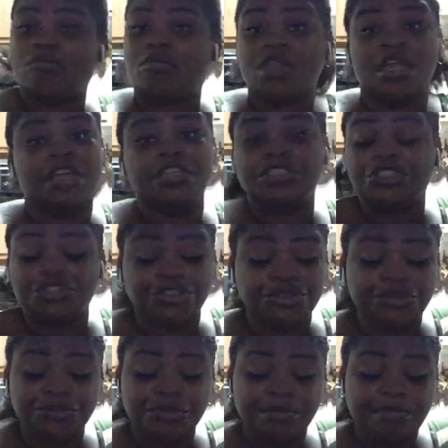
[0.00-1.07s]
And it's the
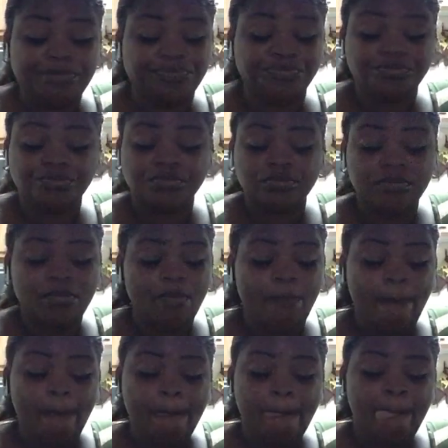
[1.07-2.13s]
truth.
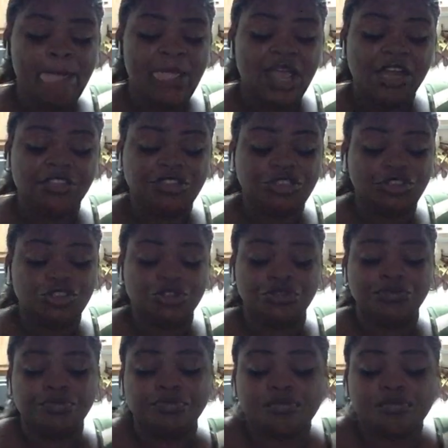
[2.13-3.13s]
It's the truth.